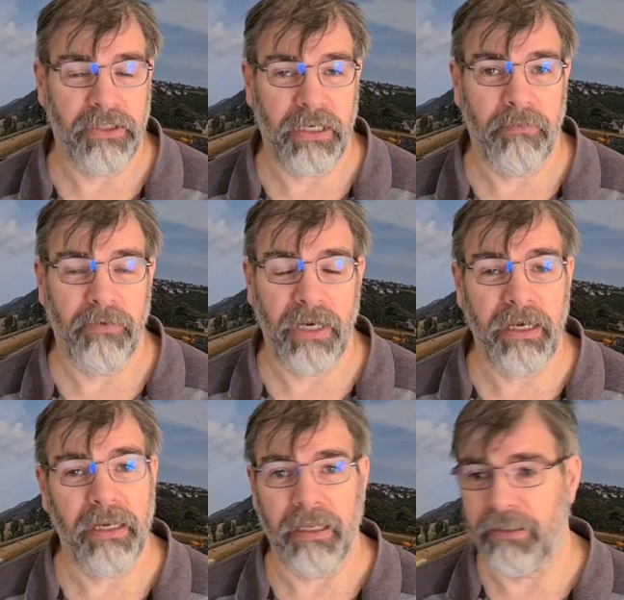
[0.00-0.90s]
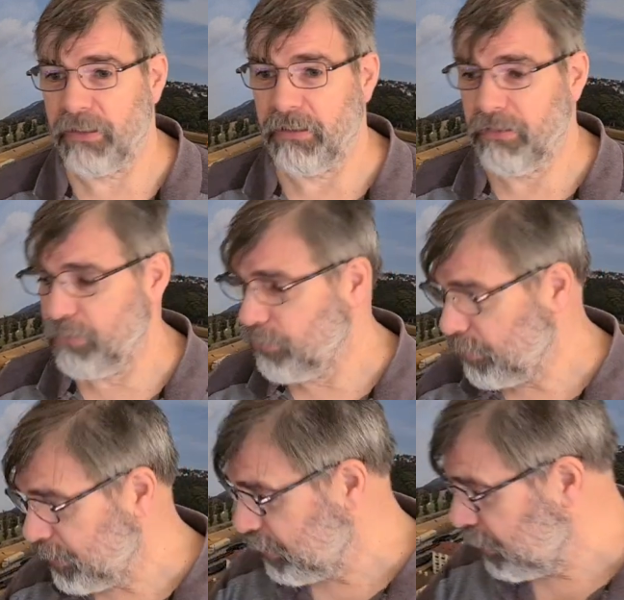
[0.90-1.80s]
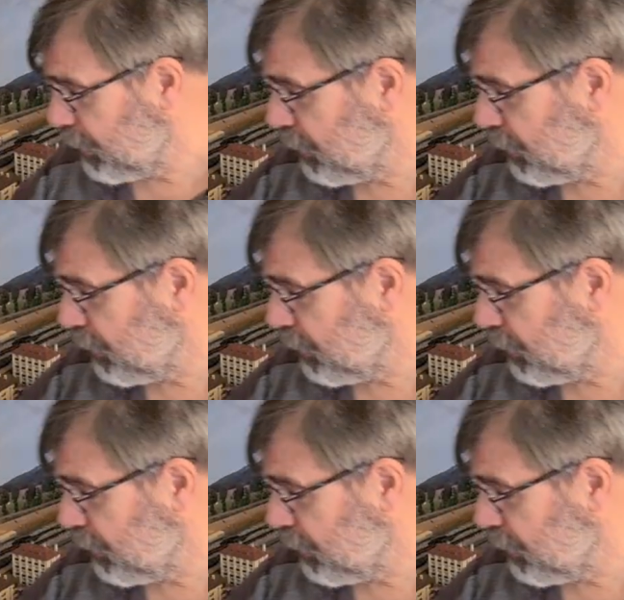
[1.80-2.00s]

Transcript: J M R I as I do with the